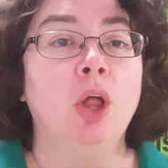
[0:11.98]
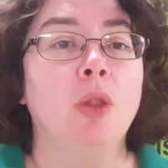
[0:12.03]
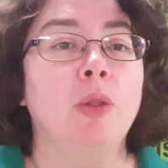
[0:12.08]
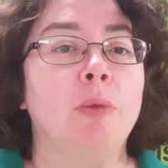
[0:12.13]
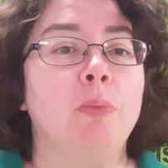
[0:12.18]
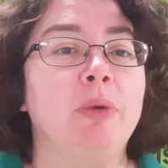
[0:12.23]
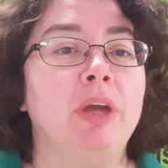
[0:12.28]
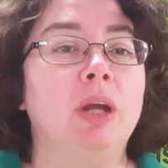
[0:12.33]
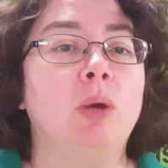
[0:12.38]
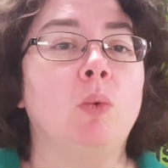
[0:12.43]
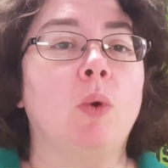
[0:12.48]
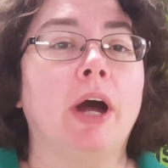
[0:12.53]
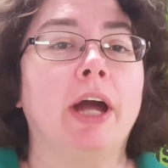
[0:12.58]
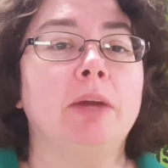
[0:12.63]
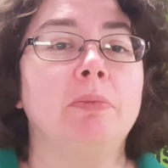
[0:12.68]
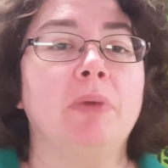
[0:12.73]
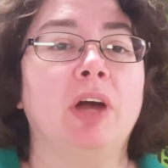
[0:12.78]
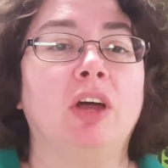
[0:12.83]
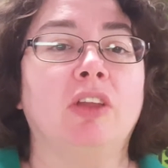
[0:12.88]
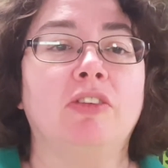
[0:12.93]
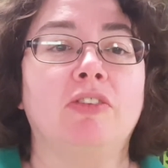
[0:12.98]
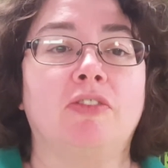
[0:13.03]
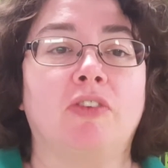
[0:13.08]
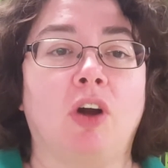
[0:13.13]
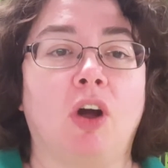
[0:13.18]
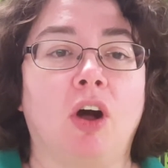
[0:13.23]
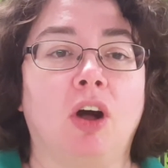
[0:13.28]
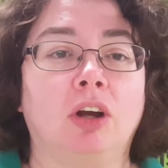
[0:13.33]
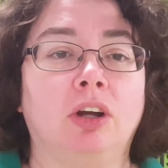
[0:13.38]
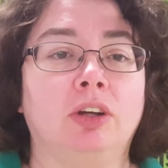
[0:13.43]
The Big Wide Mouth
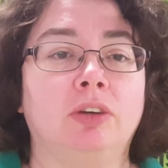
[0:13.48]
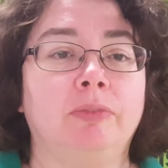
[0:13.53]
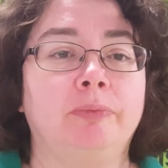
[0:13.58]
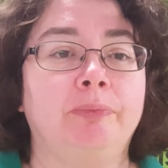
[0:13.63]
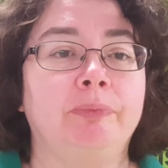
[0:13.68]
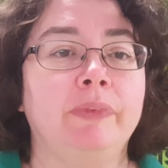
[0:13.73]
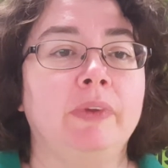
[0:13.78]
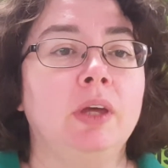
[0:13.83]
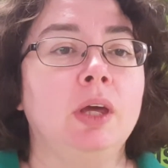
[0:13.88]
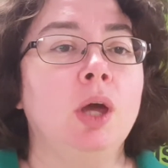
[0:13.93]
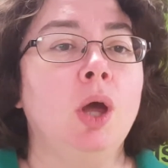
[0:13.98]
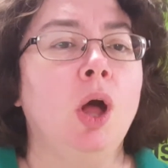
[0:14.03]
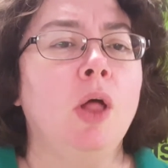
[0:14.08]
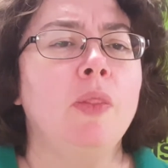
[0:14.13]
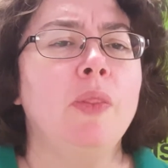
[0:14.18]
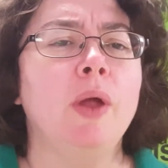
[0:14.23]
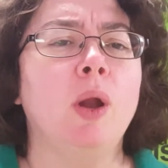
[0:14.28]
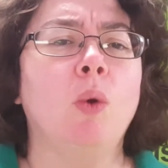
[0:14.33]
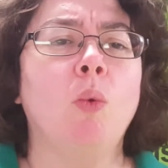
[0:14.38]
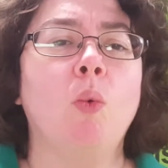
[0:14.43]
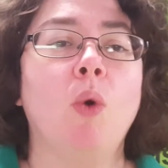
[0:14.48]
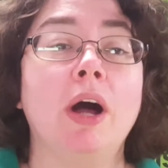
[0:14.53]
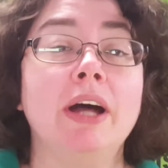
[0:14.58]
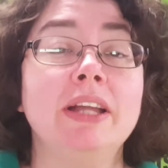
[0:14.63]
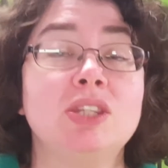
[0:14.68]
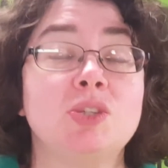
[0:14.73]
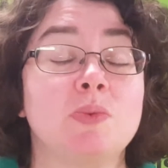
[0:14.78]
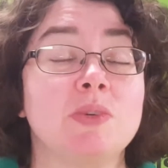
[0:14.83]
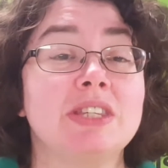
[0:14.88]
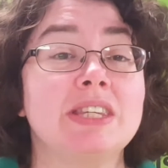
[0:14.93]
Frog. There
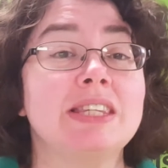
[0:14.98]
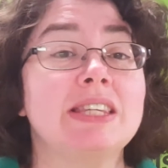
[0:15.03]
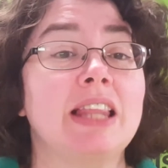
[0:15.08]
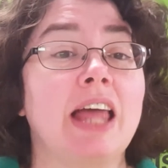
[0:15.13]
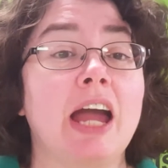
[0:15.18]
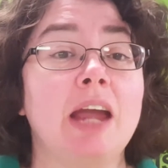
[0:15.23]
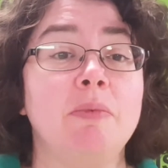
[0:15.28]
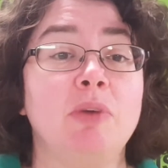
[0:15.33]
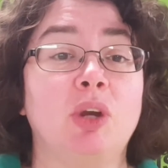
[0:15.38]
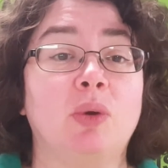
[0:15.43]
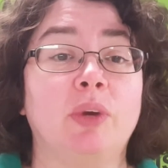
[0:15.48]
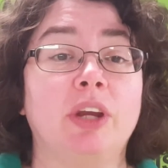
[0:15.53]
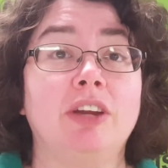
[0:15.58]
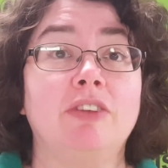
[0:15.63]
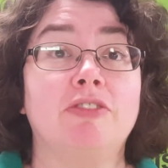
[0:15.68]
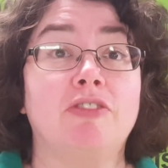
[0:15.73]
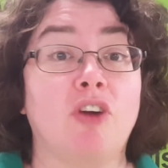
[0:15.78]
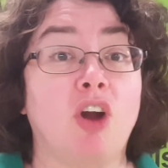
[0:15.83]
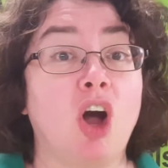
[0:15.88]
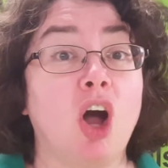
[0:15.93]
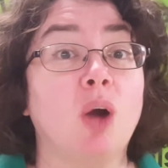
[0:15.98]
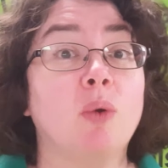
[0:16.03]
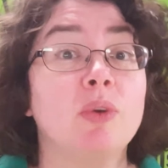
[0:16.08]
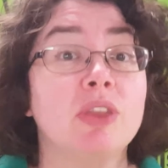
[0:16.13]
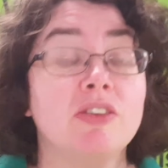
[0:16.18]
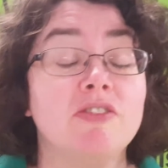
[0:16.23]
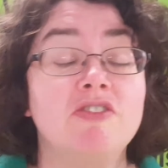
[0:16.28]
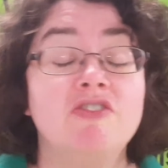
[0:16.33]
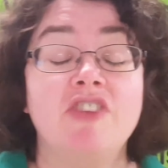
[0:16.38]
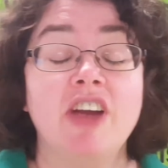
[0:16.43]
once was a slimy green frog
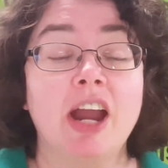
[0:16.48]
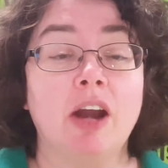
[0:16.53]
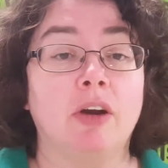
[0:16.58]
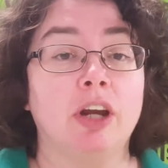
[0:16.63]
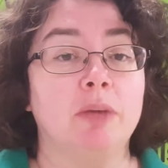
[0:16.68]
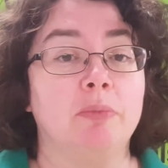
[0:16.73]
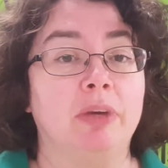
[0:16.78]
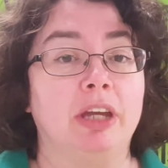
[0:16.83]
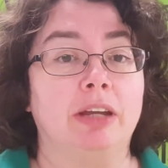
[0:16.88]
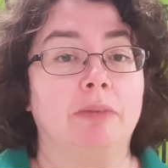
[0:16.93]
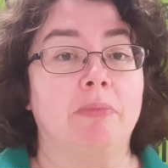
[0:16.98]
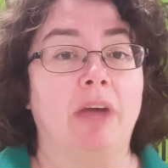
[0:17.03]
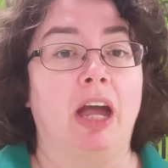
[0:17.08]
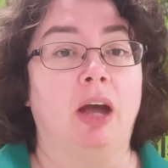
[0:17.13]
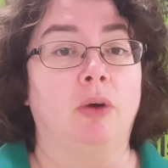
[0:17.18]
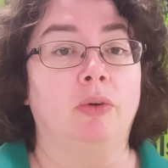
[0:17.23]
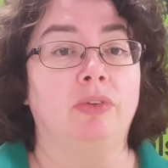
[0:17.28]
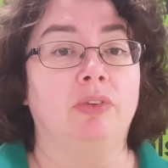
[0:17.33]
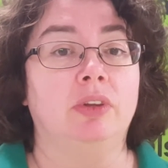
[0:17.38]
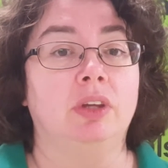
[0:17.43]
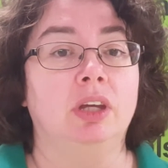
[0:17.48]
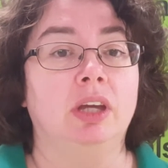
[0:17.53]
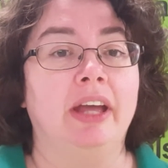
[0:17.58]
with a very big mouth.